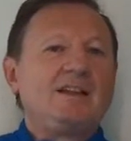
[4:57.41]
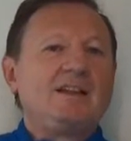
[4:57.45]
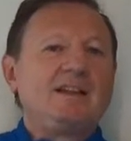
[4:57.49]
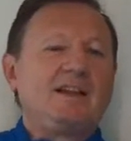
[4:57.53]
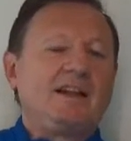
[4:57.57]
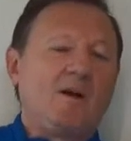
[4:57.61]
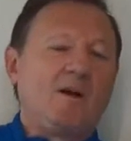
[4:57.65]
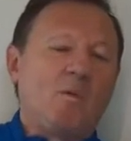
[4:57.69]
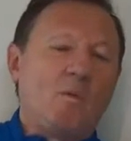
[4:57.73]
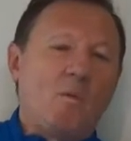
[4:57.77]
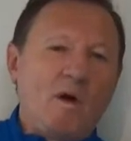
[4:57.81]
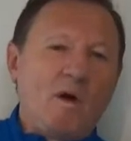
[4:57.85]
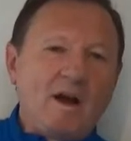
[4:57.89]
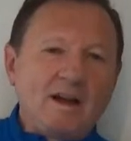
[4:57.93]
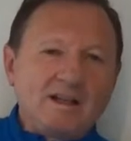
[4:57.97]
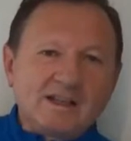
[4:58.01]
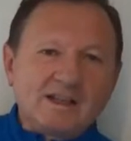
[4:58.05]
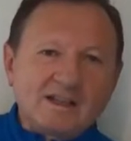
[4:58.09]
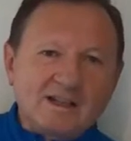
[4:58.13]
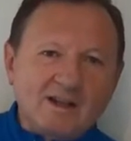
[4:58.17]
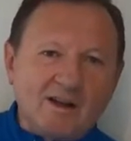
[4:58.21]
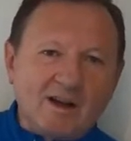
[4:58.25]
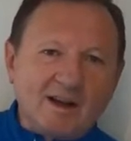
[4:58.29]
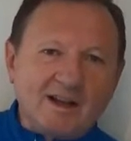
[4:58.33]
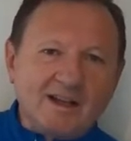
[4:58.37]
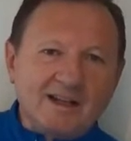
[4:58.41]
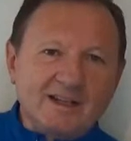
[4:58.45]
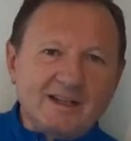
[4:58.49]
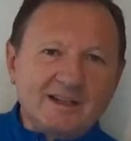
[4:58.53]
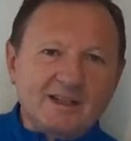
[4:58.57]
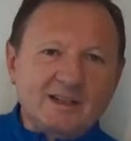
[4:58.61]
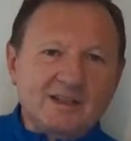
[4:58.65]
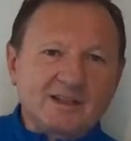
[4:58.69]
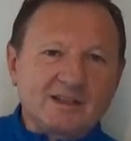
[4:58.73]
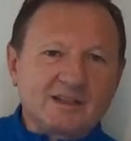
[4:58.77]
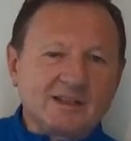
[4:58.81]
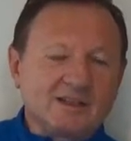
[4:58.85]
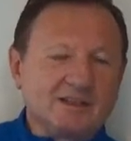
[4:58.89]
that their waistline is
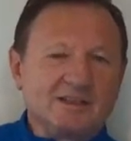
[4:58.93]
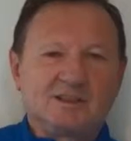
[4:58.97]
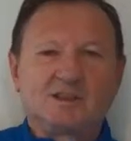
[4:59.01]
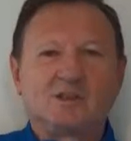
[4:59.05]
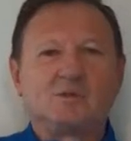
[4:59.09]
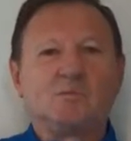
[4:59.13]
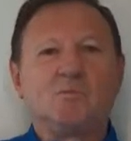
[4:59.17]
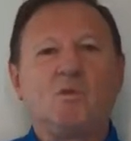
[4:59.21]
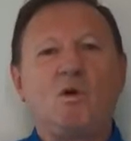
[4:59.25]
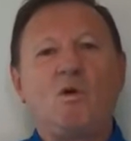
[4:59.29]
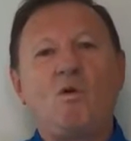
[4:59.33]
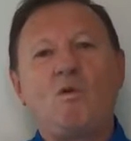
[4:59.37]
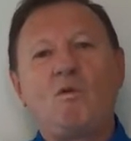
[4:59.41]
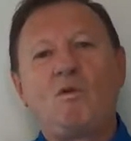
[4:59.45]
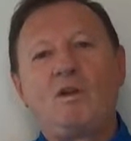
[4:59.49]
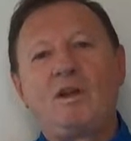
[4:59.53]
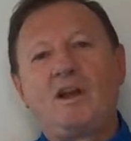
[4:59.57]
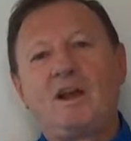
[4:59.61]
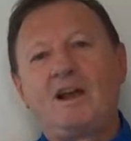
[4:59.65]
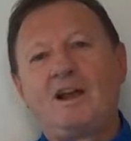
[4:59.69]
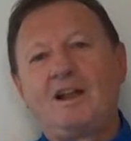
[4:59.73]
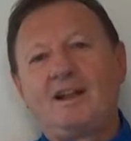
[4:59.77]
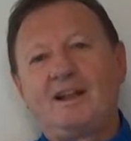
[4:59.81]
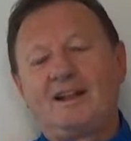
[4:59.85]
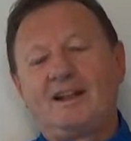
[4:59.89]
smaller,